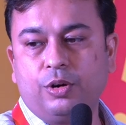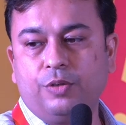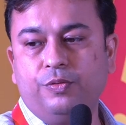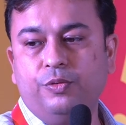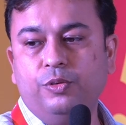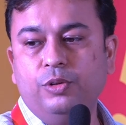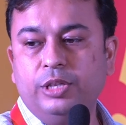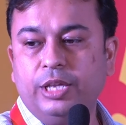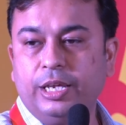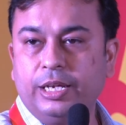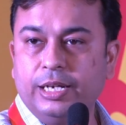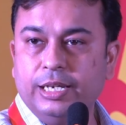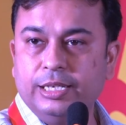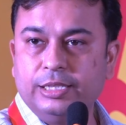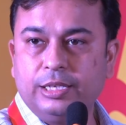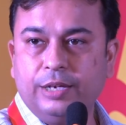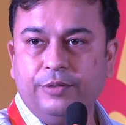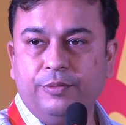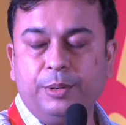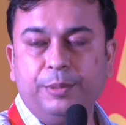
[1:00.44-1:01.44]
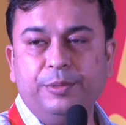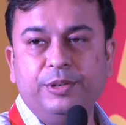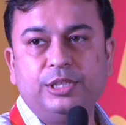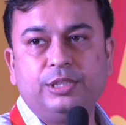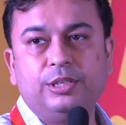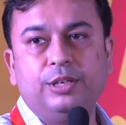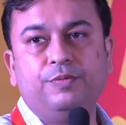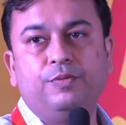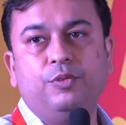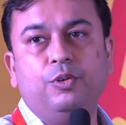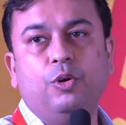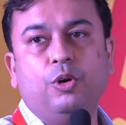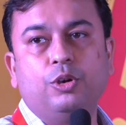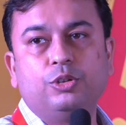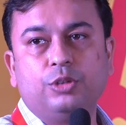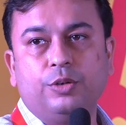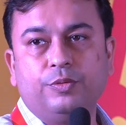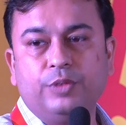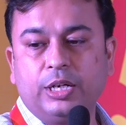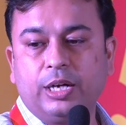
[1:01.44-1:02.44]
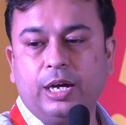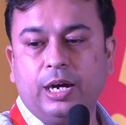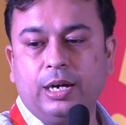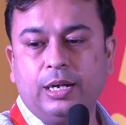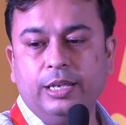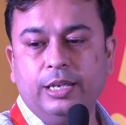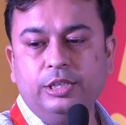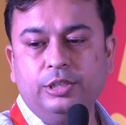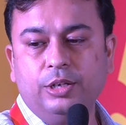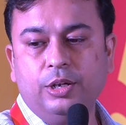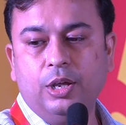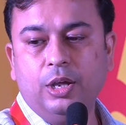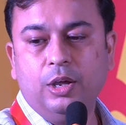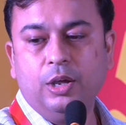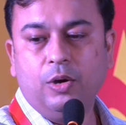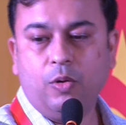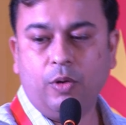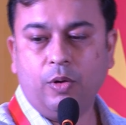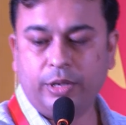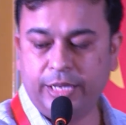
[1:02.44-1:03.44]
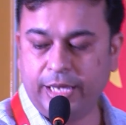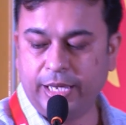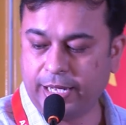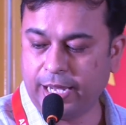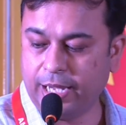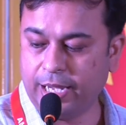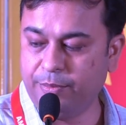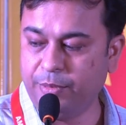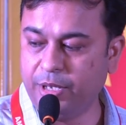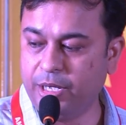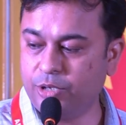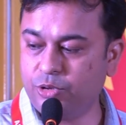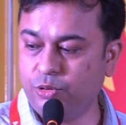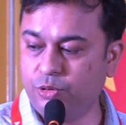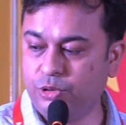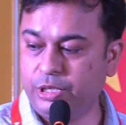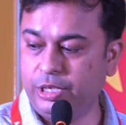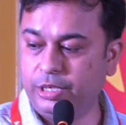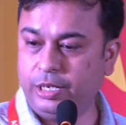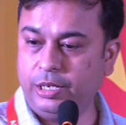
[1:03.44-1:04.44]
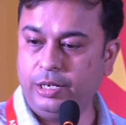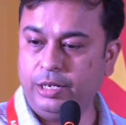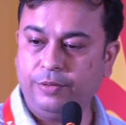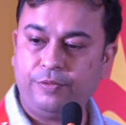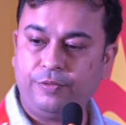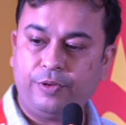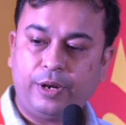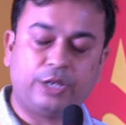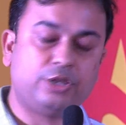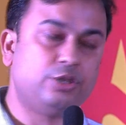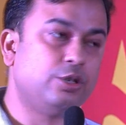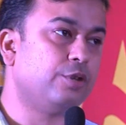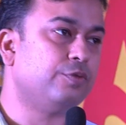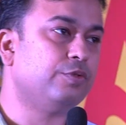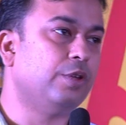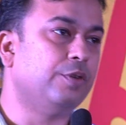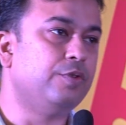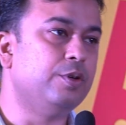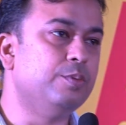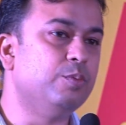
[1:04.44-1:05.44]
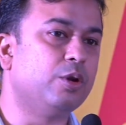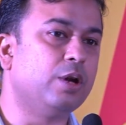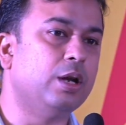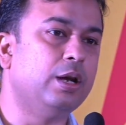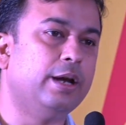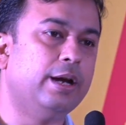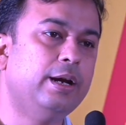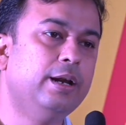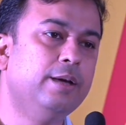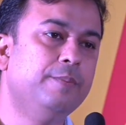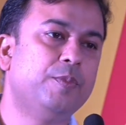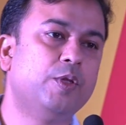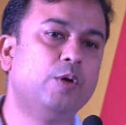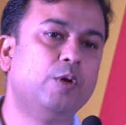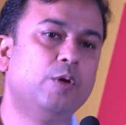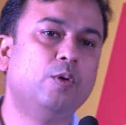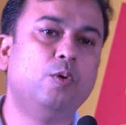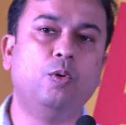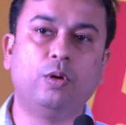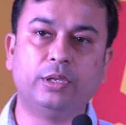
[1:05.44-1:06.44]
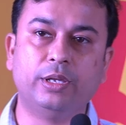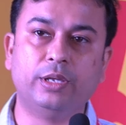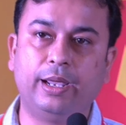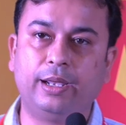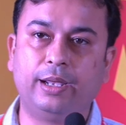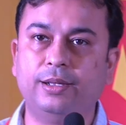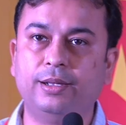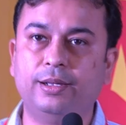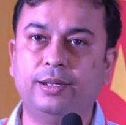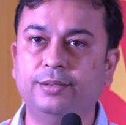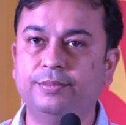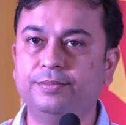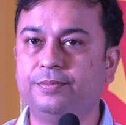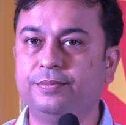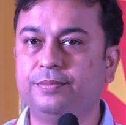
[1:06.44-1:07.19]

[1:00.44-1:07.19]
or a full thickness abrasive loss of the cartilage, or there can be an associated fracture of the femoral head or the neck.